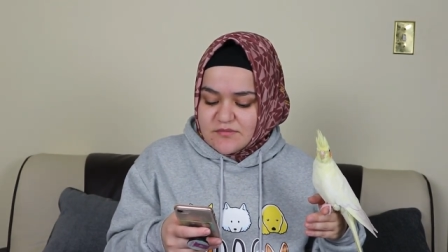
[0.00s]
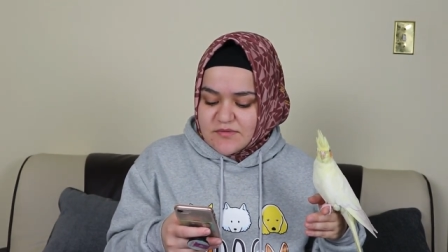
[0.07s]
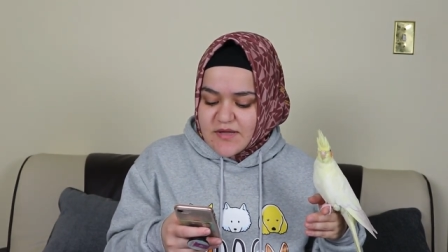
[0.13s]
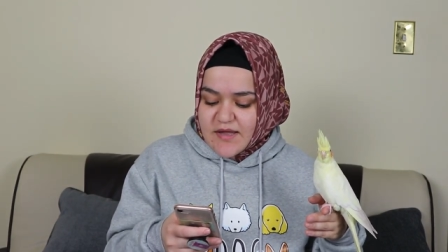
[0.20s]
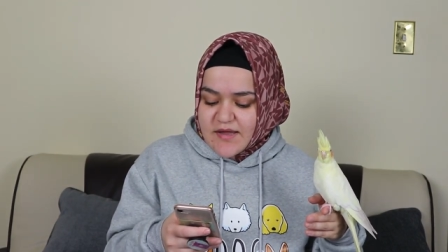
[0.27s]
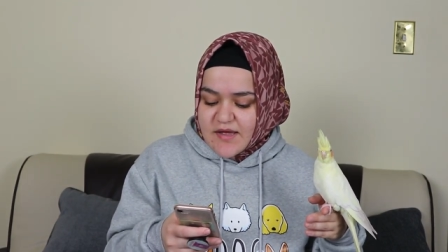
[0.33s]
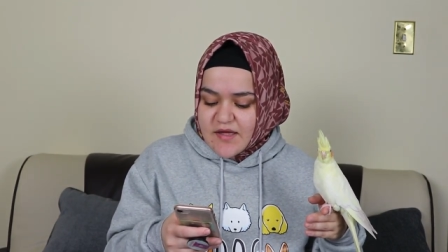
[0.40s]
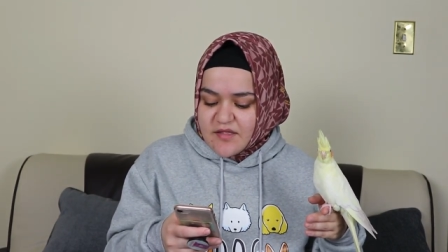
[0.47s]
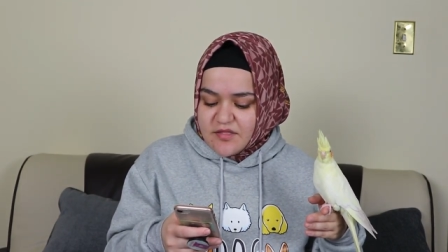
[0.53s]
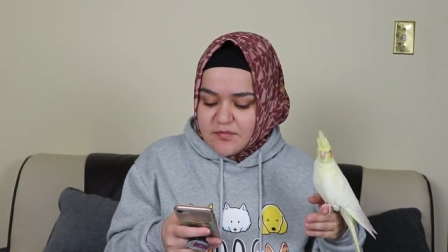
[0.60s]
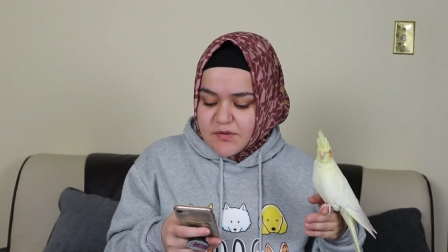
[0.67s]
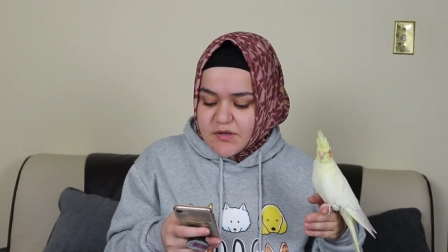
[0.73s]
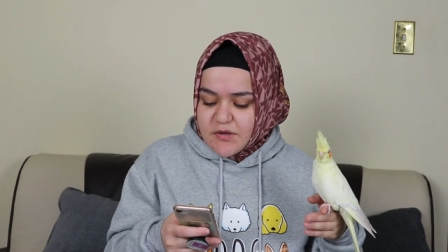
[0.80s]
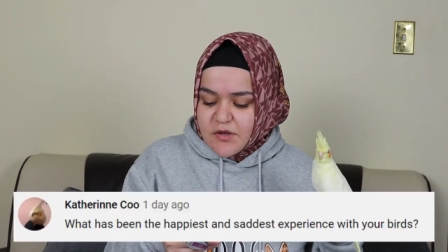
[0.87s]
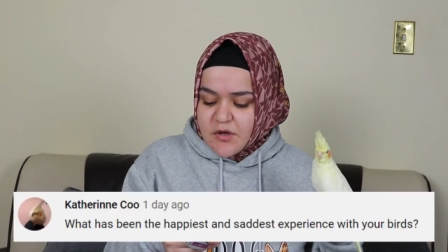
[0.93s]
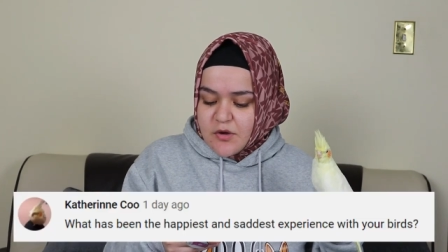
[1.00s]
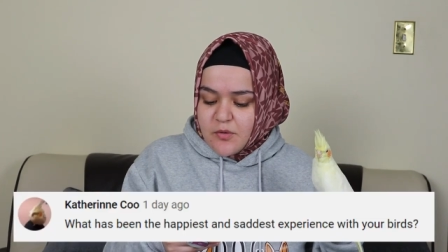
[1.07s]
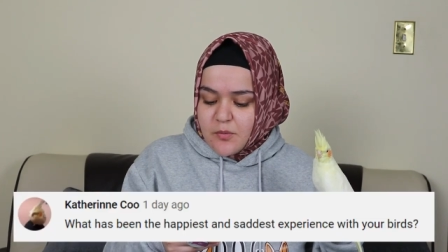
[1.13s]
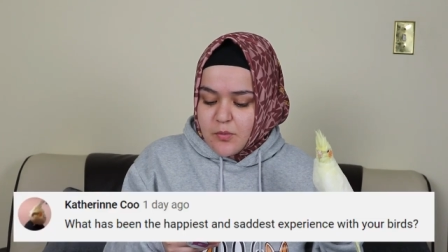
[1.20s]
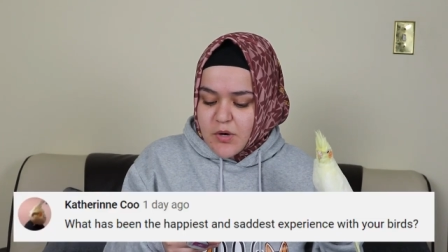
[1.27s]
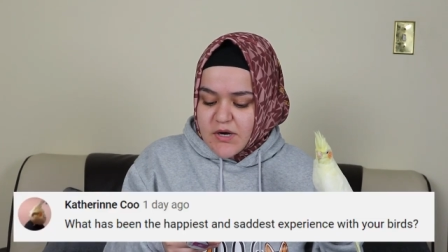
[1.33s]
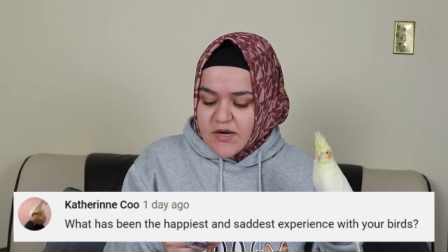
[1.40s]
they asked me
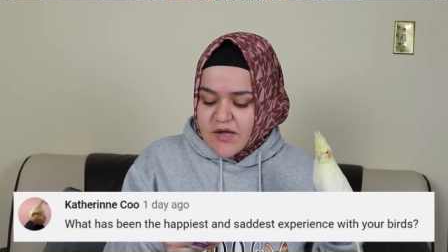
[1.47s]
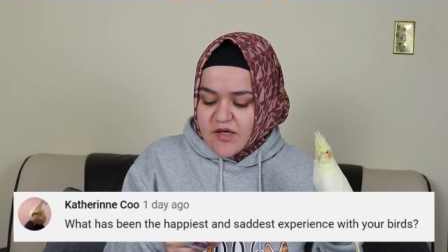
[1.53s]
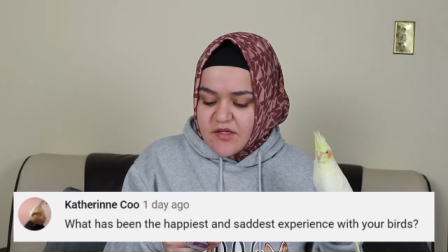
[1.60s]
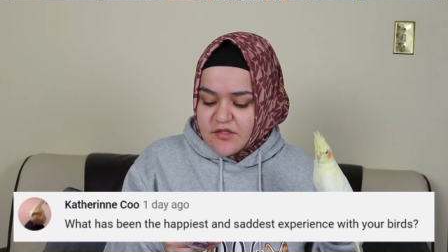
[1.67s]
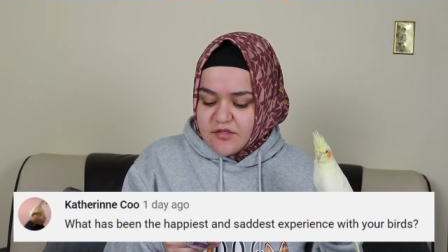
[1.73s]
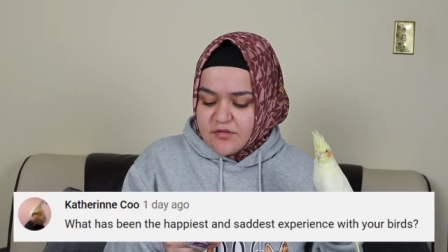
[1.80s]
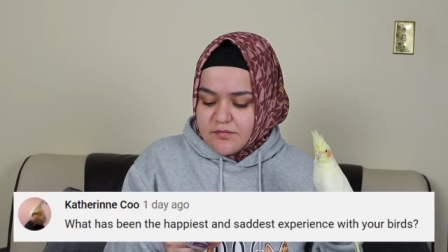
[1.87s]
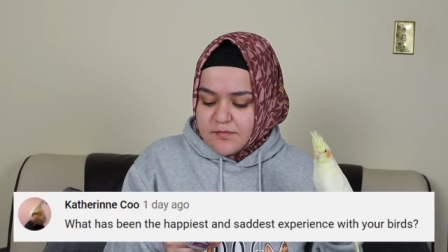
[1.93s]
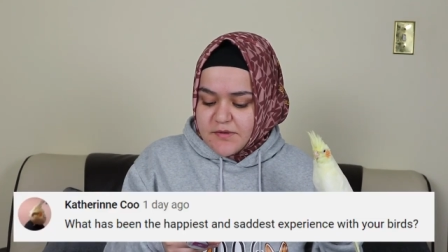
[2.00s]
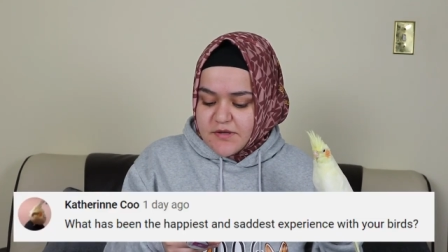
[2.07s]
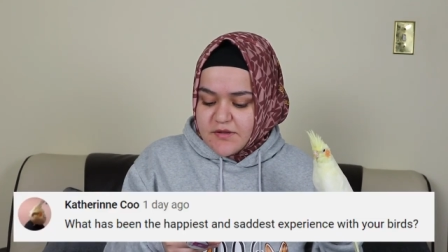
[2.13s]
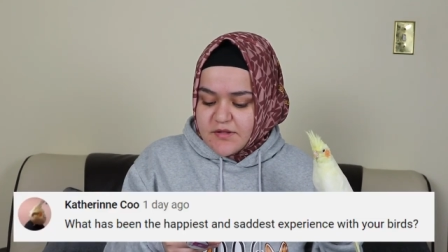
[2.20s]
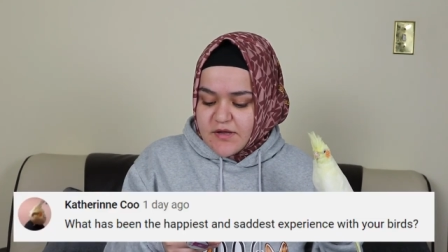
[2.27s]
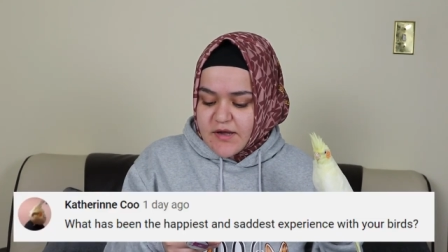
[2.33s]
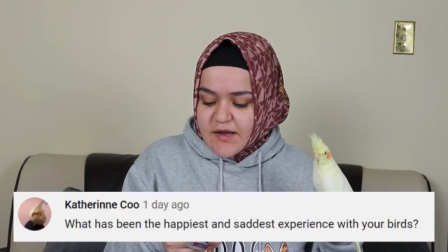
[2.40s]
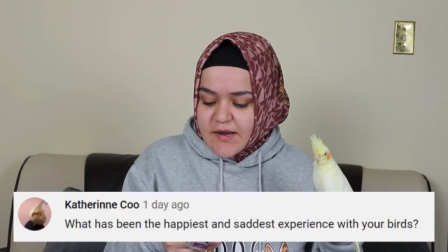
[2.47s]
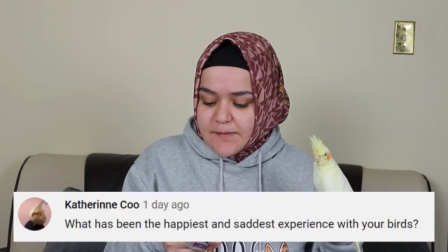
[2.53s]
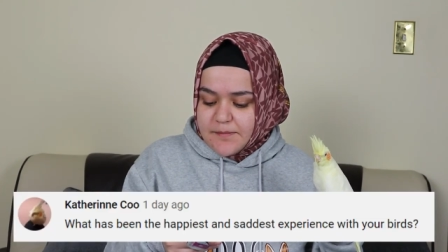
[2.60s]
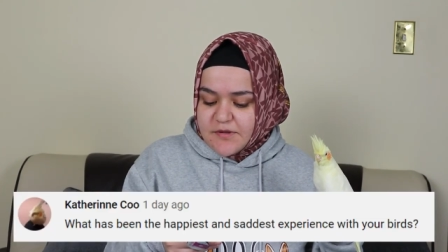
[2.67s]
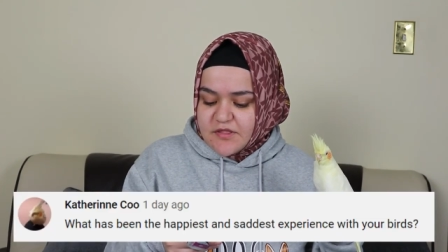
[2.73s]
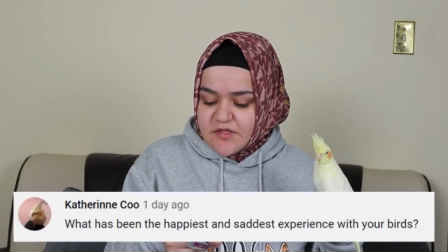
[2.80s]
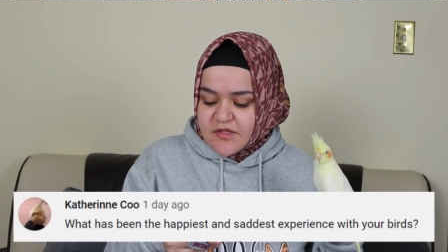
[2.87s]
what has been the
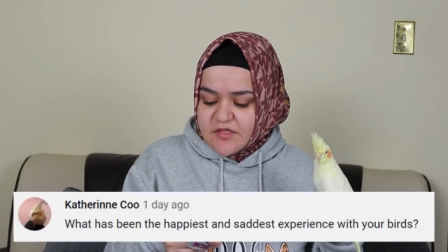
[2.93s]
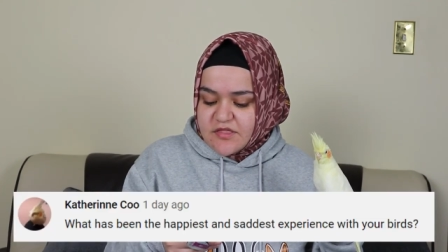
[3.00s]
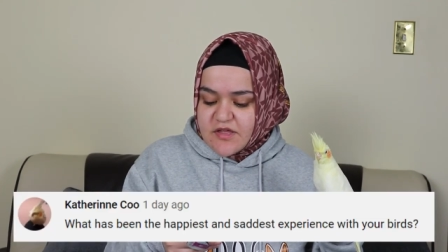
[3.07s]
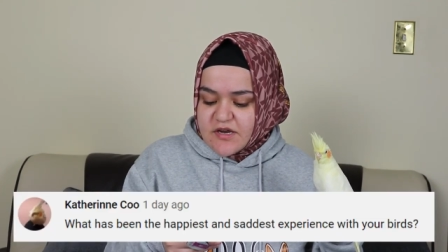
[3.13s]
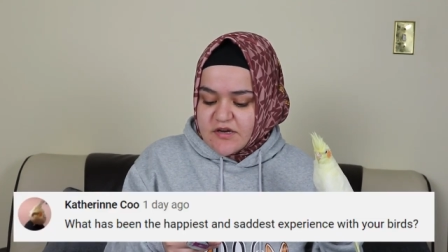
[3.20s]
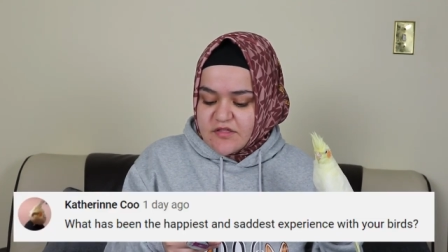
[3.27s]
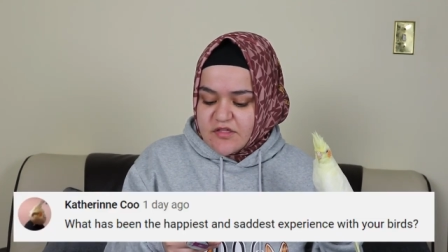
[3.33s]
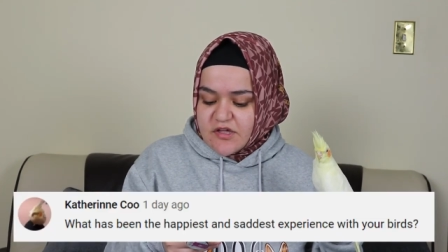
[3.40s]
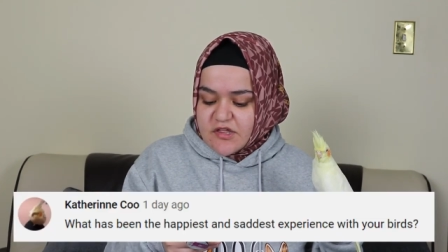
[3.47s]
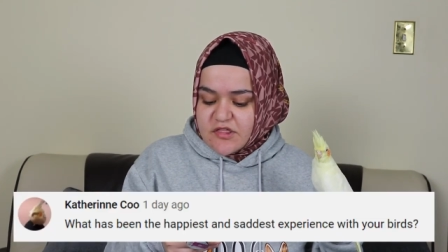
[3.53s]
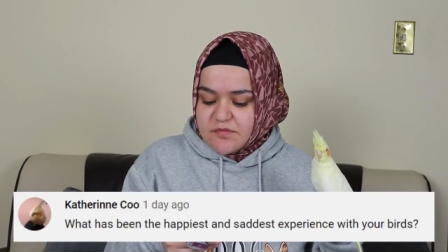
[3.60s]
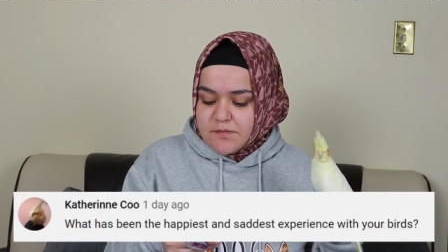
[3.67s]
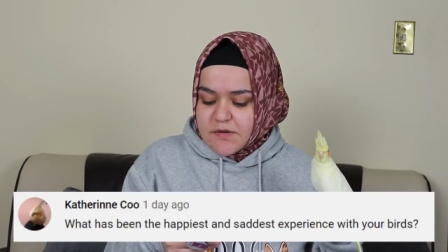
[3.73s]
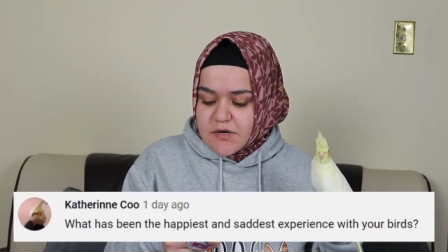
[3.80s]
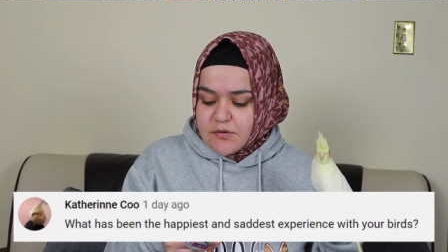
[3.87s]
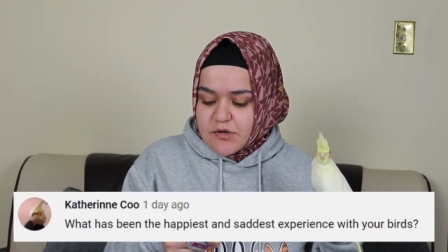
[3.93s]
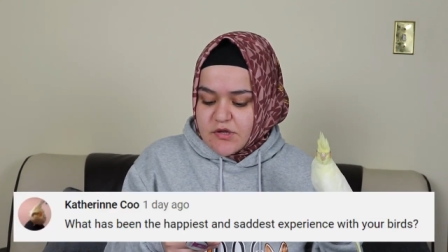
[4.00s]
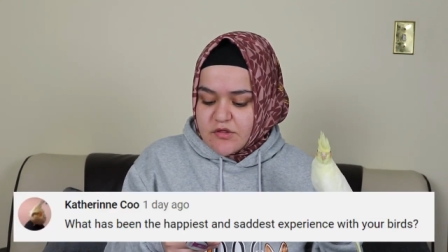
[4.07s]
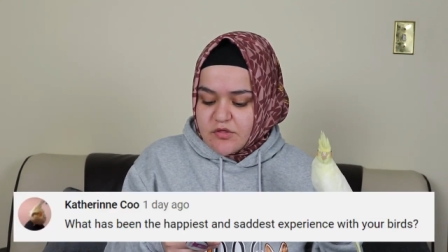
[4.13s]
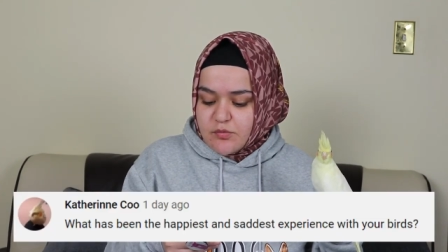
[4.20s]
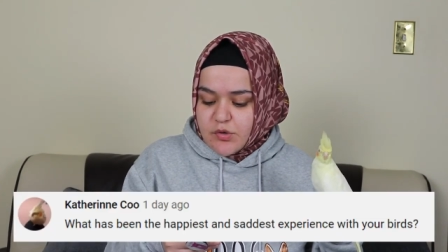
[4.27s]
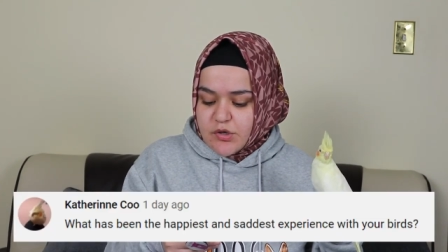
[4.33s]
happiest and saddest
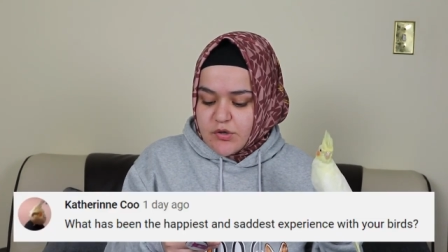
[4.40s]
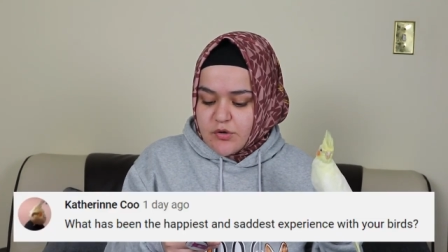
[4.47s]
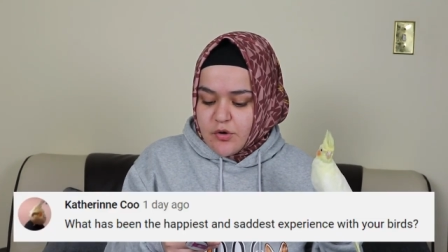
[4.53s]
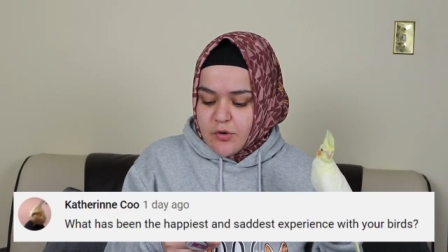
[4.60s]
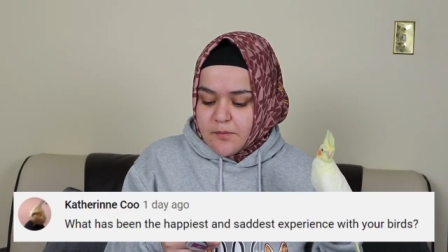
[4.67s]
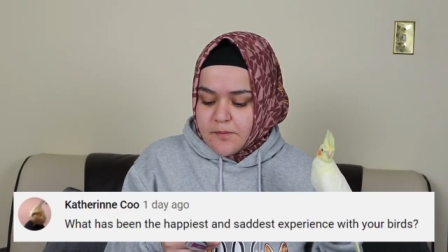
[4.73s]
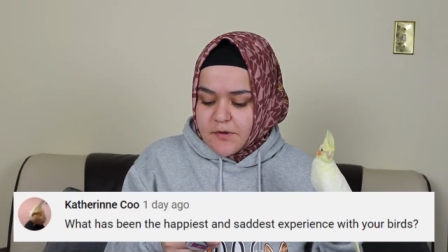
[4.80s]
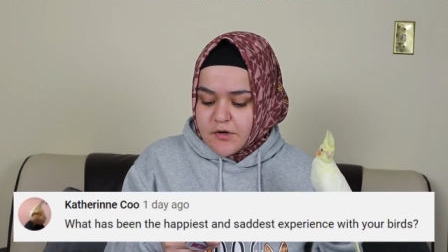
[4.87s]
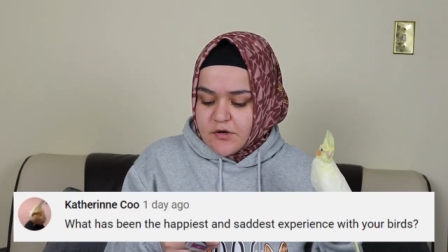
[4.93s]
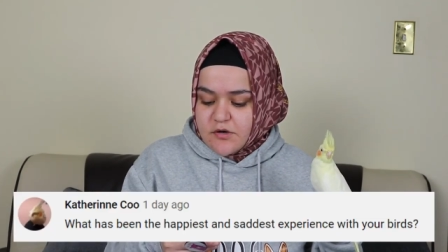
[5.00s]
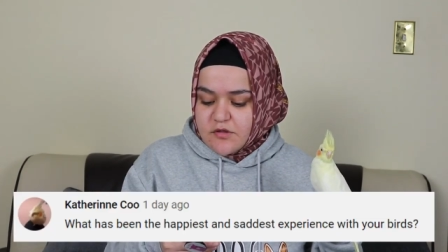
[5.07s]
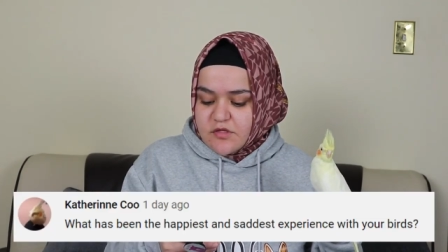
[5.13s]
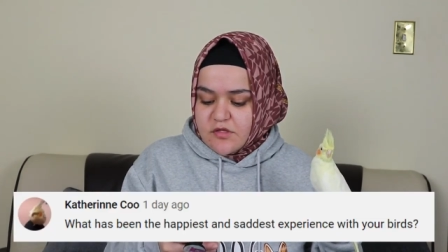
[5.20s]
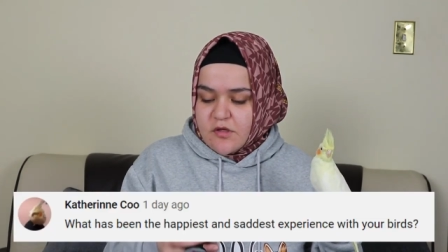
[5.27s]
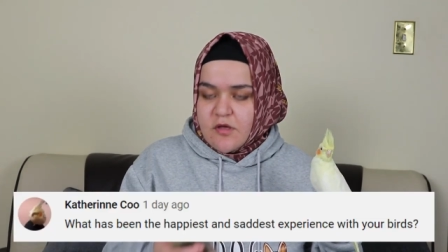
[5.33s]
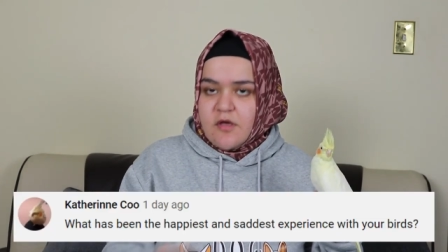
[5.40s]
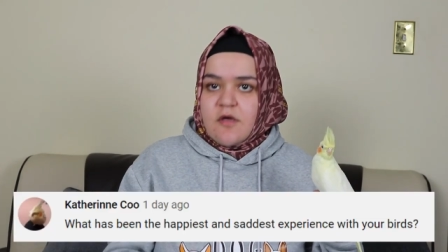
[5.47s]
experience with your birds